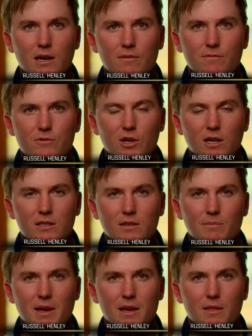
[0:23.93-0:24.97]
I've tried
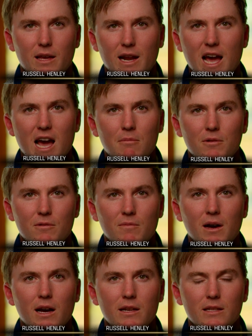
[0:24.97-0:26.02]
to make that a habit of
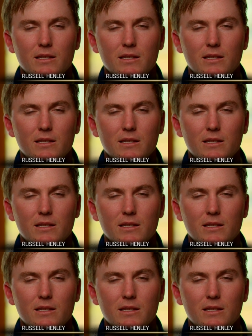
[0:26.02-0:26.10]
mine